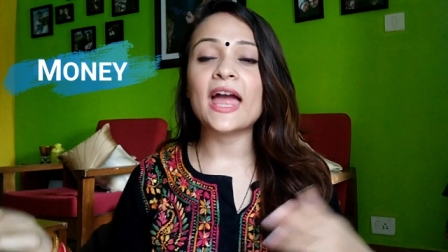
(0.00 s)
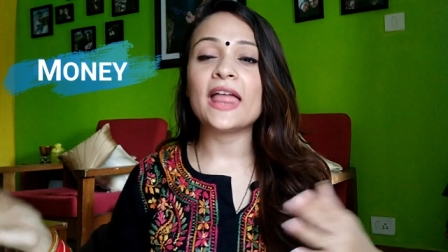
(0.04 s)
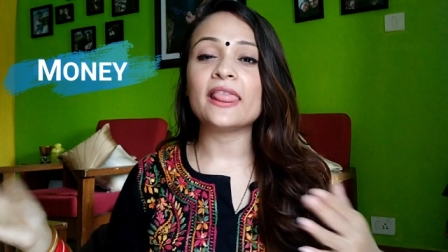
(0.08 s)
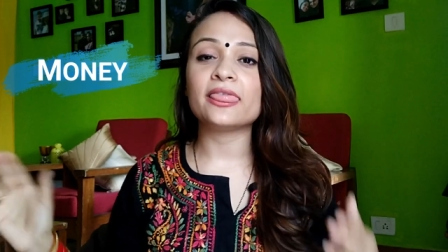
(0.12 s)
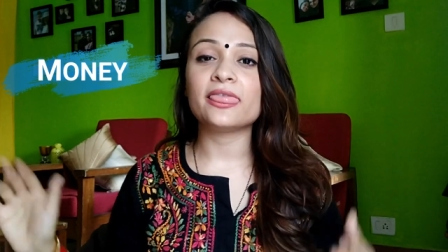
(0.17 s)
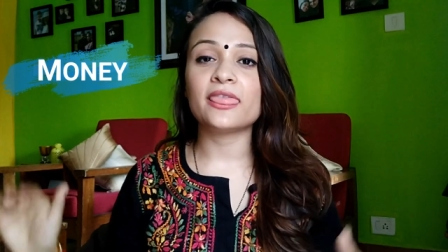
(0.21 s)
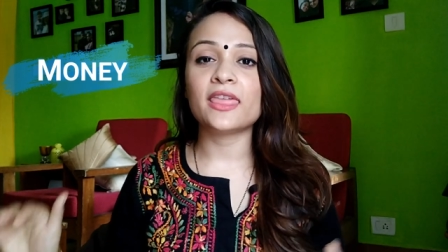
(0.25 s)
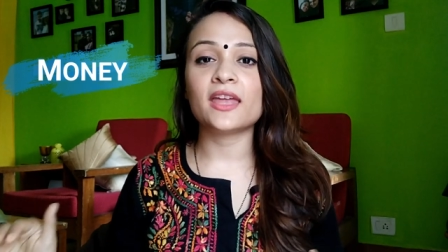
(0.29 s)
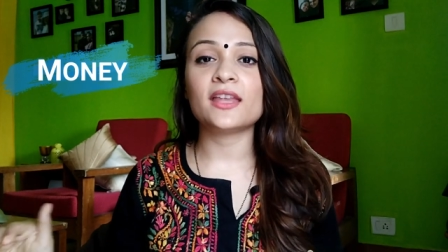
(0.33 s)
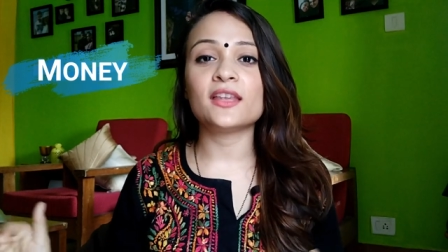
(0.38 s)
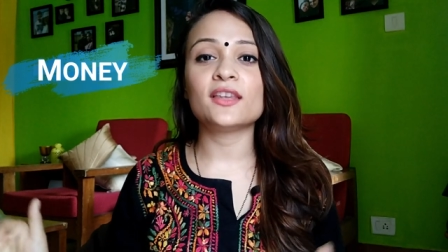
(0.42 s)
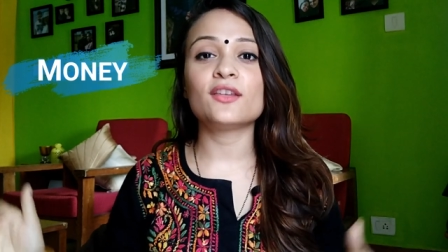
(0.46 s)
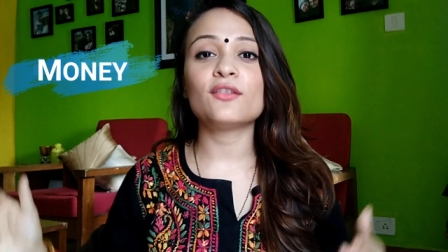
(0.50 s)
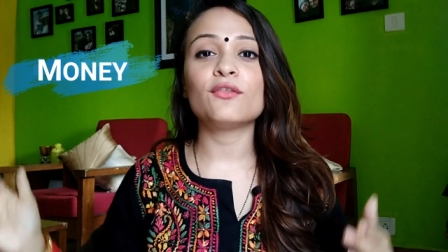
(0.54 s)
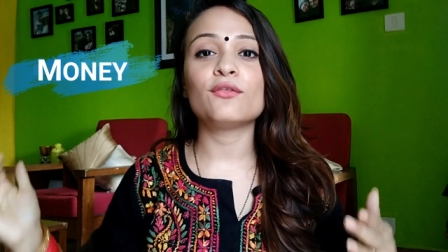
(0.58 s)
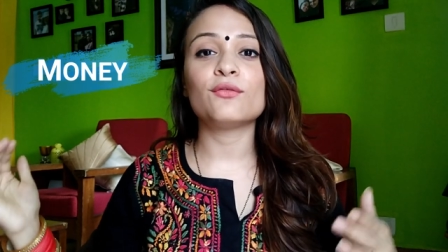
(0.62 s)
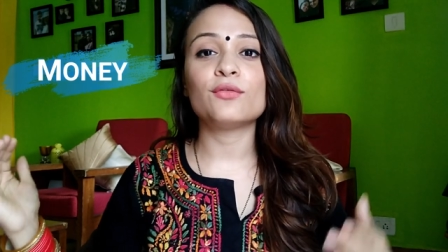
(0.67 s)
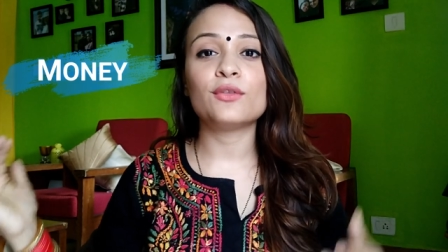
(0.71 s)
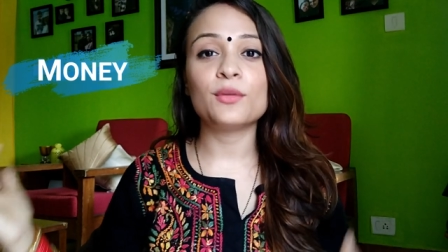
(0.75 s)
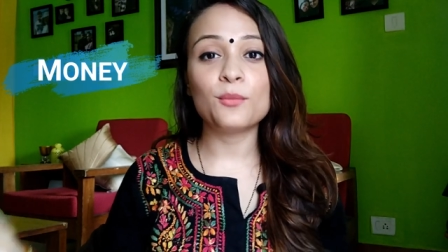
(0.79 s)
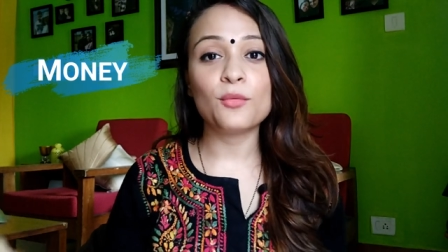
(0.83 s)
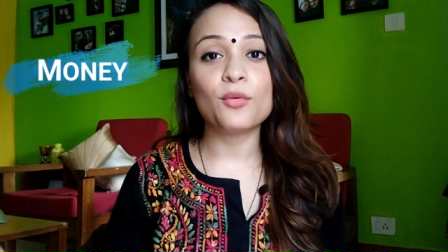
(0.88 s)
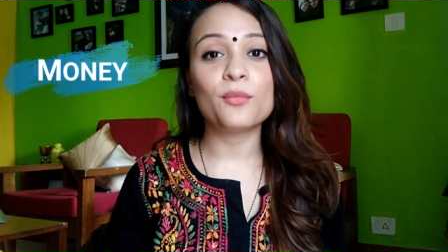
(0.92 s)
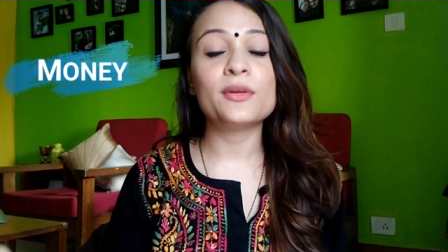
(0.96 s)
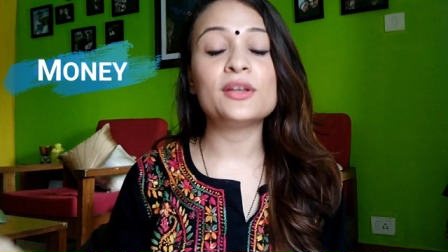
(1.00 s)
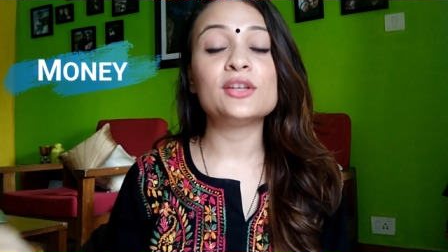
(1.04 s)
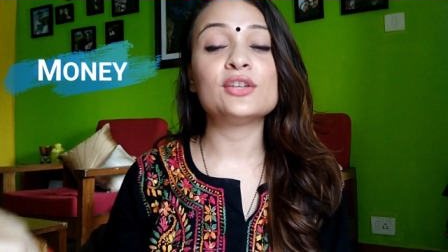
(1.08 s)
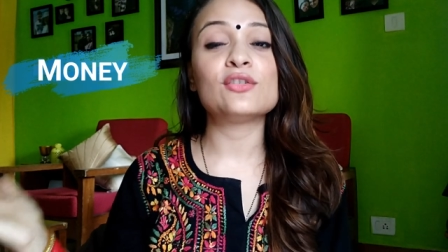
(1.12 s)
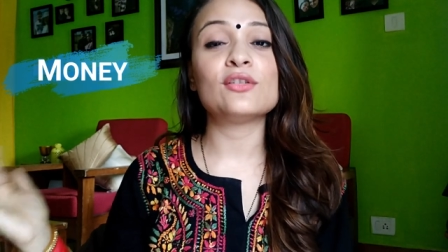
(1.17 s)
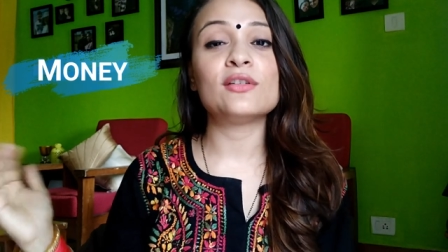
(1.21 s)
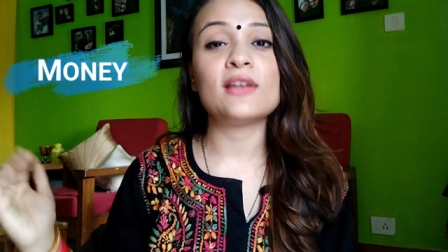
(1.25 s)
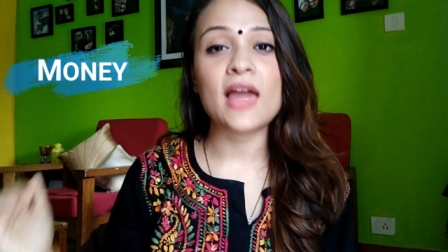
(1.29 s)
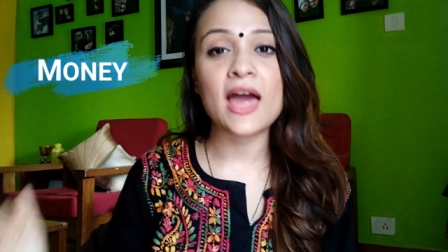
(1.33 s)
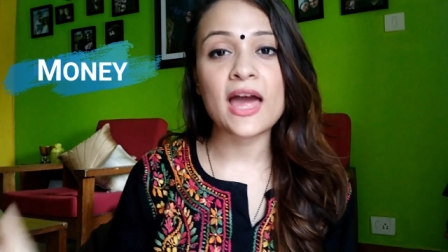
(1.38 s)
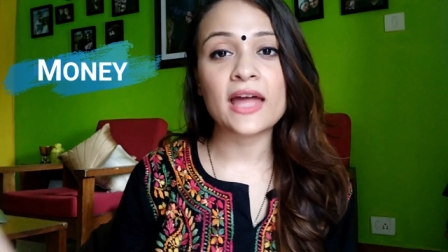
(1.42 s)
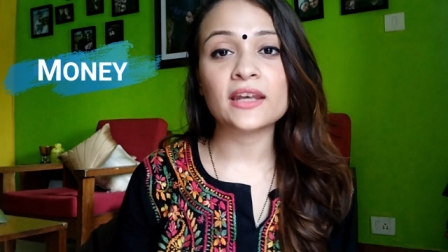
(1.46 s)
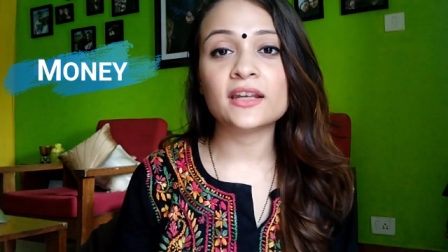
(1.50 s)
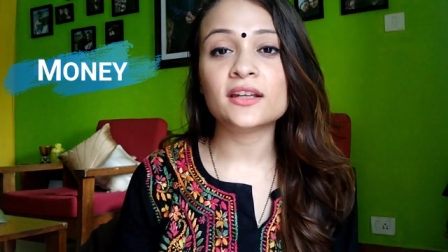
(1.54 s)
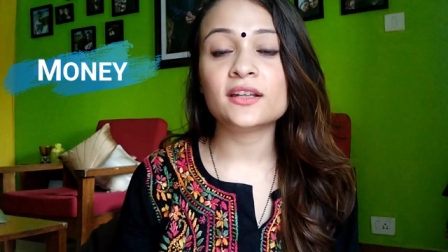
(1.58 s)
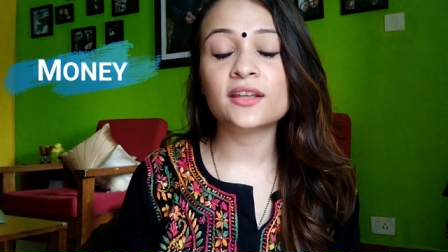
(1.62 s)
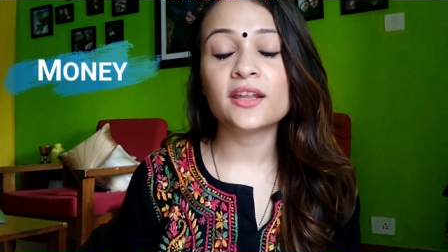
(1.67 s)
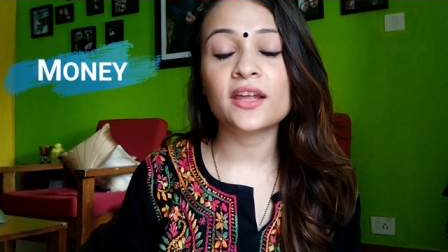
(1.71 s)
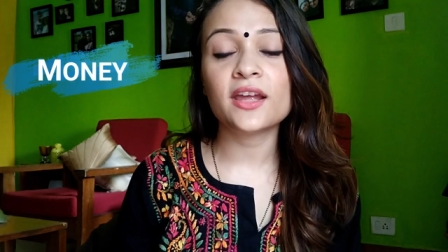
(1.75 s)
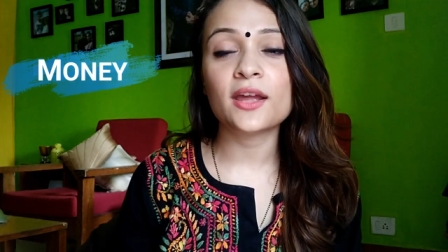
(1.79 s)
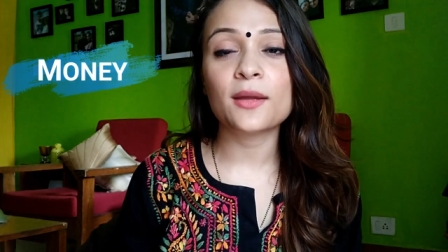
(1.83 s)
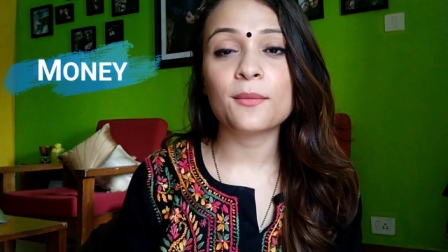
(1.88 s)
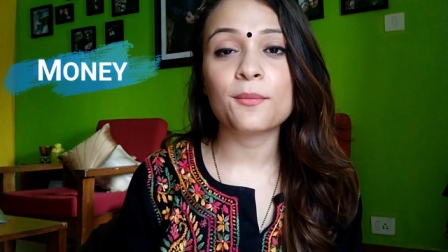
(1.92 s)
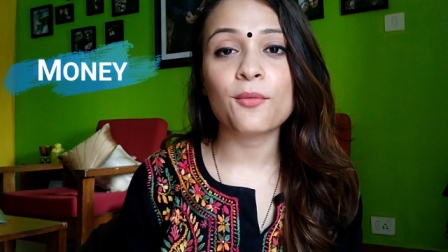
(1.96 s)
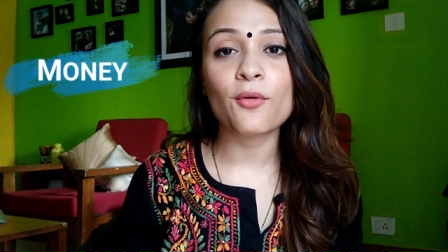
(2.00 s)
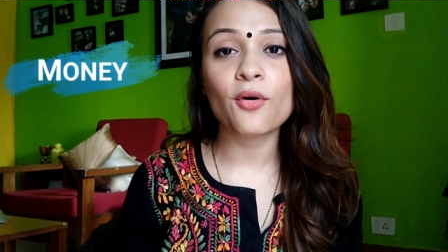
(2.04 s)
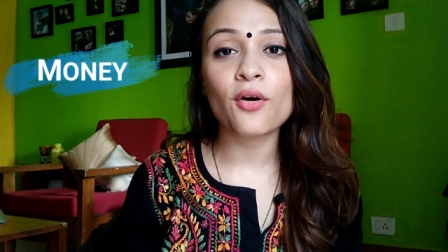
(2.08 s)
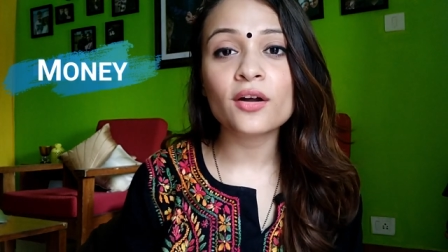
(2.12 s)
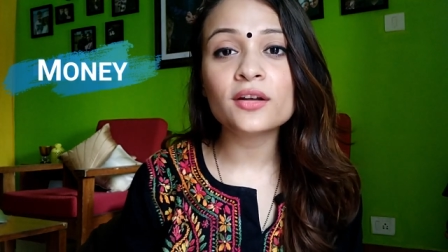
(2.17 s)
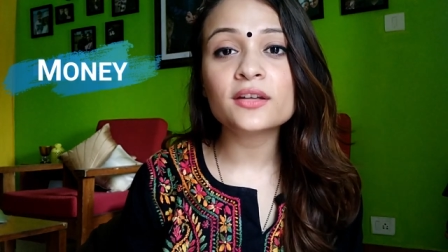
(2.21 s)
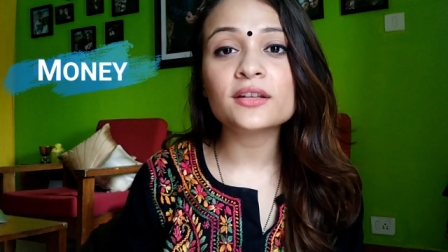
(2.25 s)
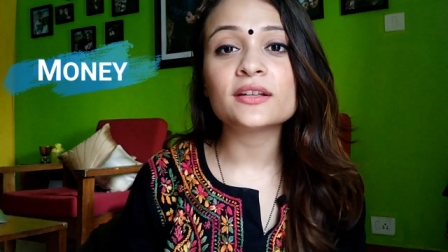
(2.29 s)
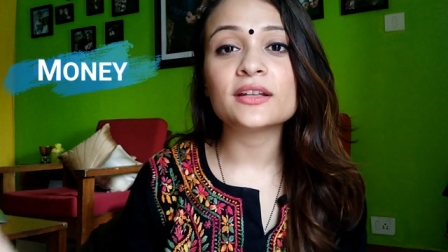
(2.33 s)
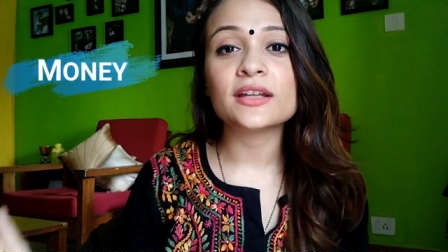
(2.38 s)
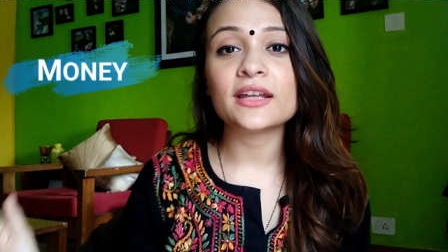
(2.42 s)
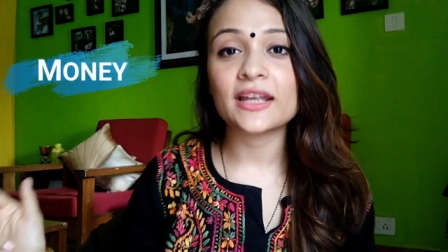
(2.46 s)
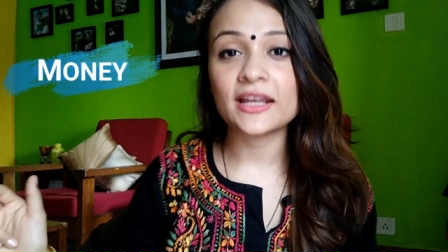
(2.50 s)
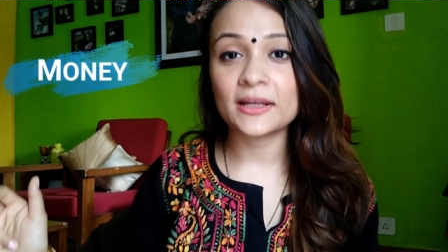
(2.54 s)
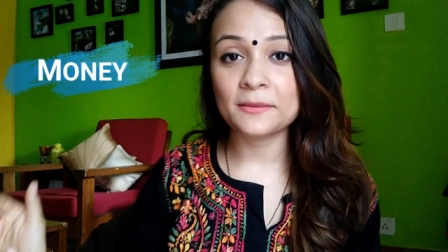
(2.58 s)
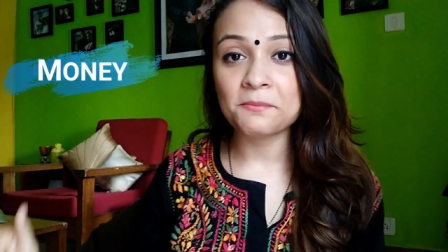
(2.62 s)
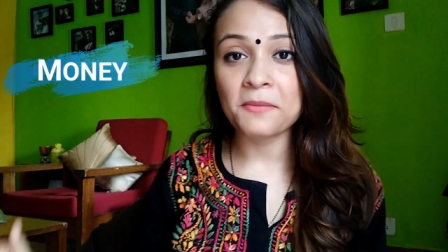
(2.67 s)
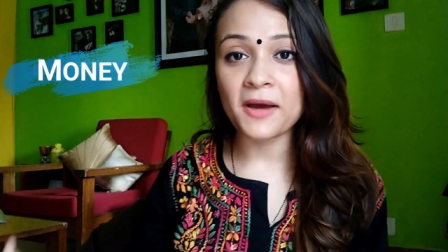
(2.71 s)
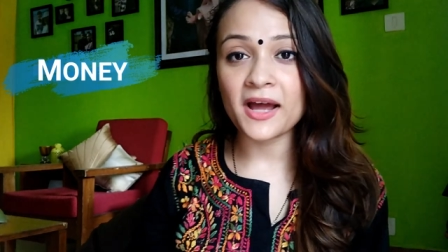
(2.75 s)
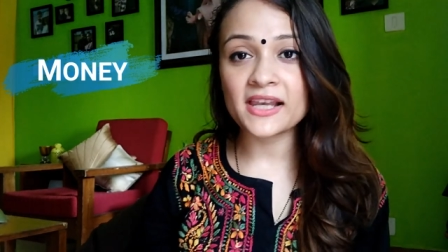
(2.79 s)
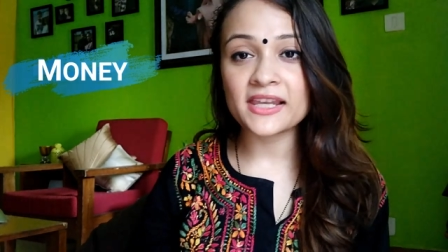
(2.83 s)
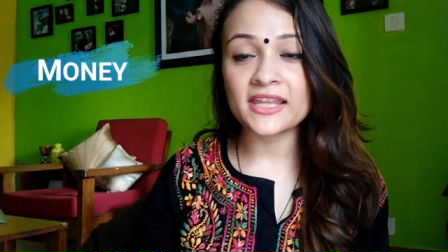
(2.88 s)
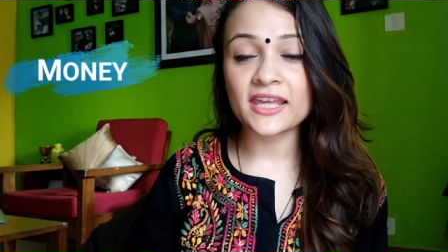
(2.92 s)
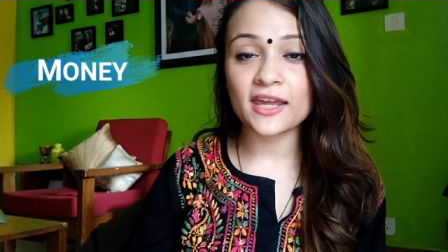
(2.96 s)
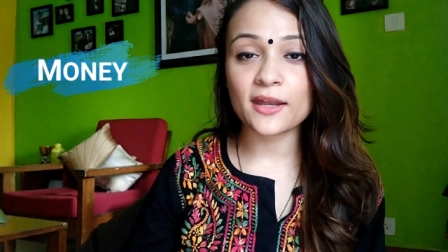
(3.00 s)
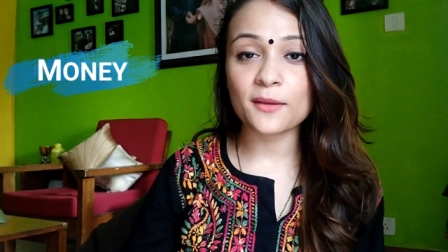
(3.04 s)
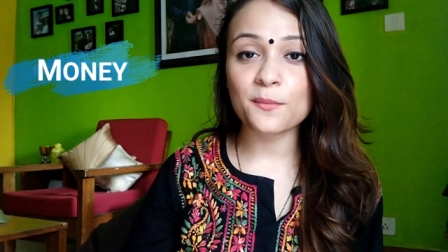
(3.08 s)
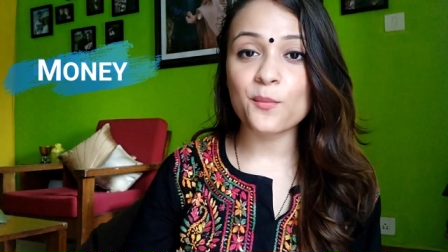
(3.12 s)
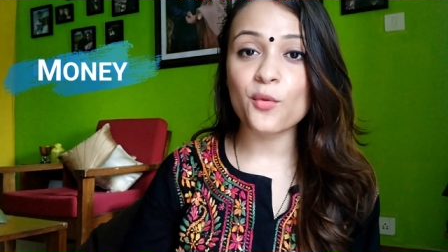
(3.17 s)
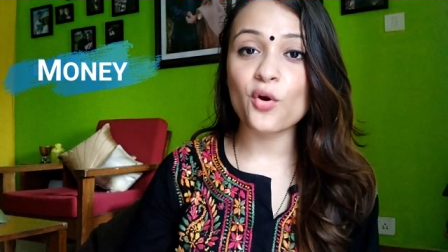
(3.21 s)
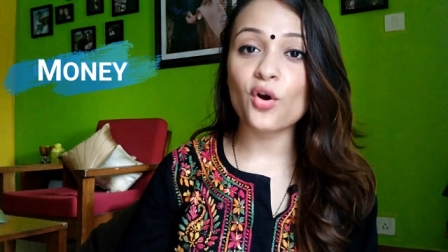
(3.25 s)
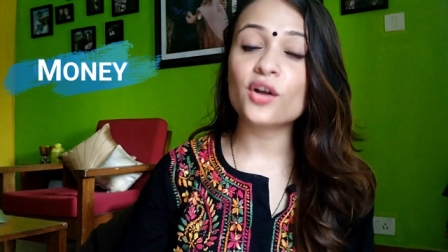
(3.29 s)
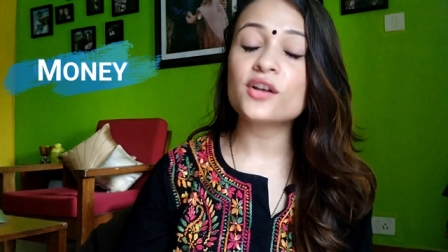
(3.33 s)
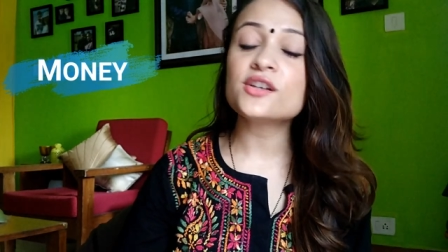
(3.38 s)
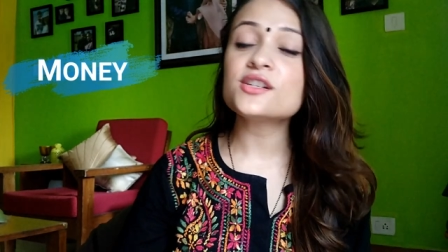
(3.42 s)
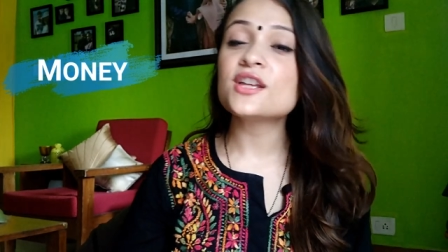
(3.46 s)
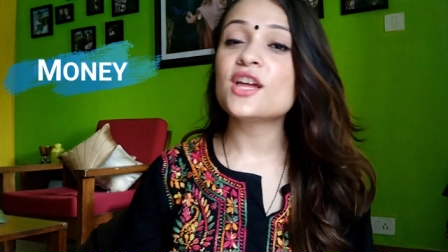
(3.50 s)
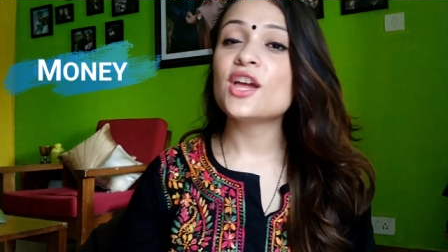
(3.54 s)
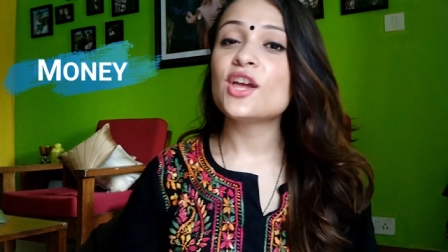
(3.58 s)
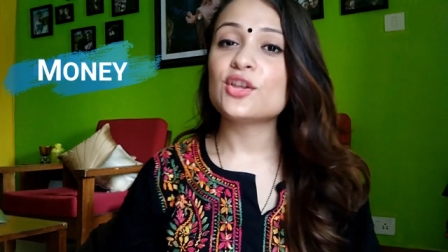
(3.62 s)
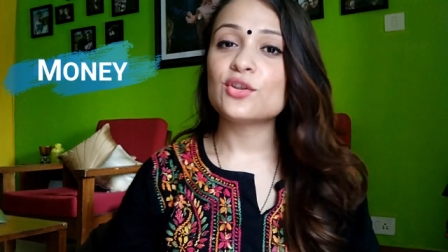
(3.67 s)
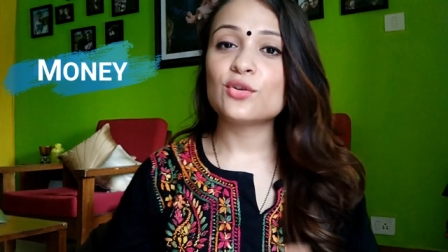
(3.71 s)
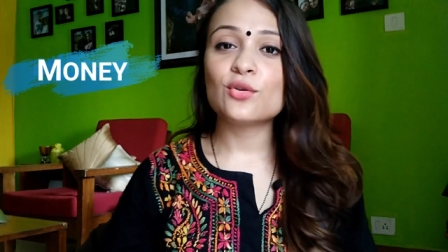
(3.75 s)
and then the moment you land in the airport, in Bali airport,